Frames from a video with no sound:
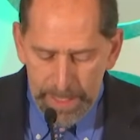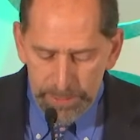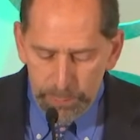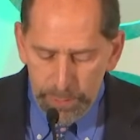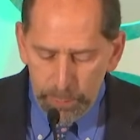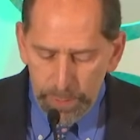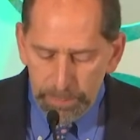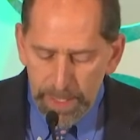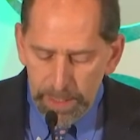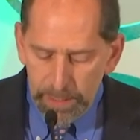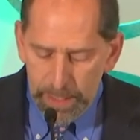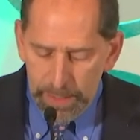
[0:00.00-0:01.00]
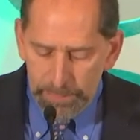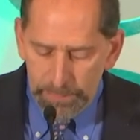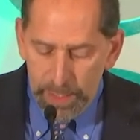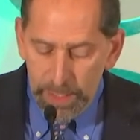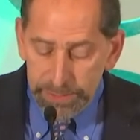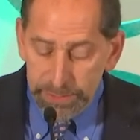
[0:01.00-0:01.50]
doing what many of
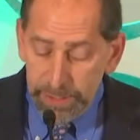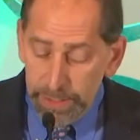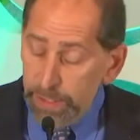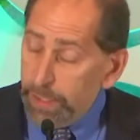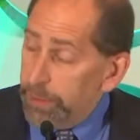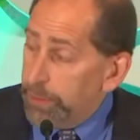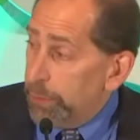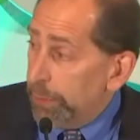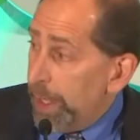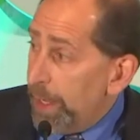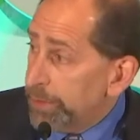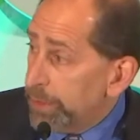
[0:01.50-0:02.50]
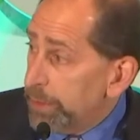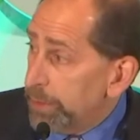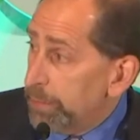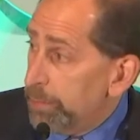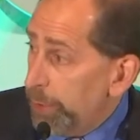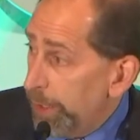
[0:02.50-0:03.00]
us did in the
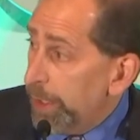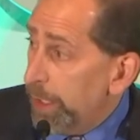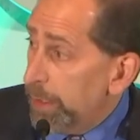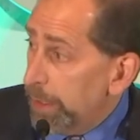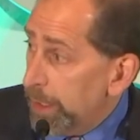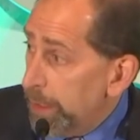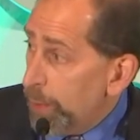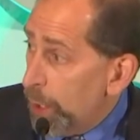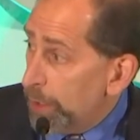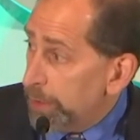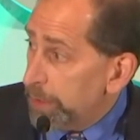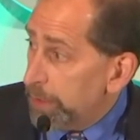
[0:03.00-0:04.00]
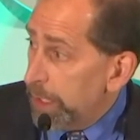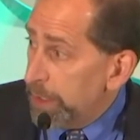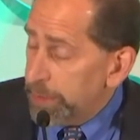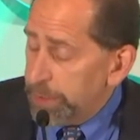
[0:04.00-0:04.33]
2000s, putting in EMRs and